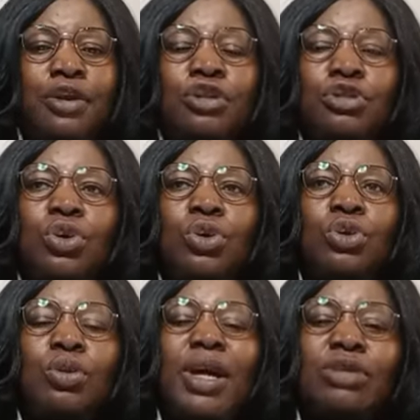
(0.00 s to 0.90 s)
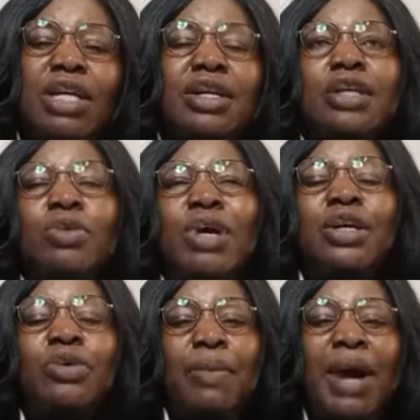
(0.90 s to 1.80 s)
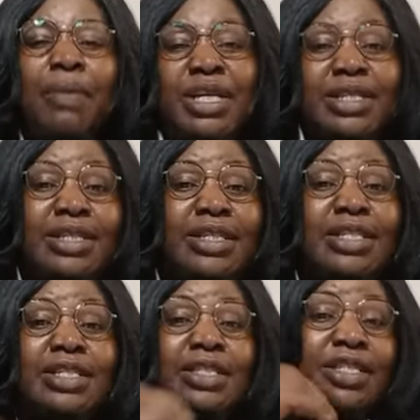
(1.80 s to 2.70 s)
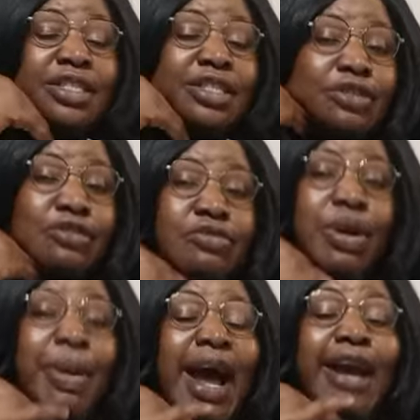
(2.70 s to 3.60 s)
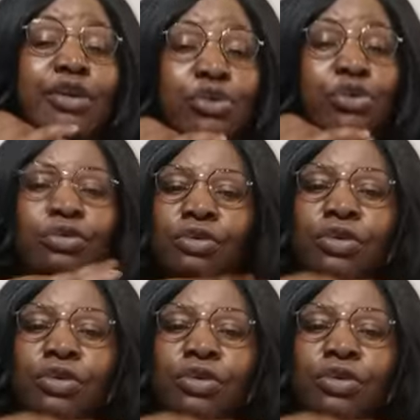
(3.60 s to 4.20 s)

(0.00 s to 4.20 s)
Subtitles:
so to ba ti wa dry ton won se wa ma be sin won ma lo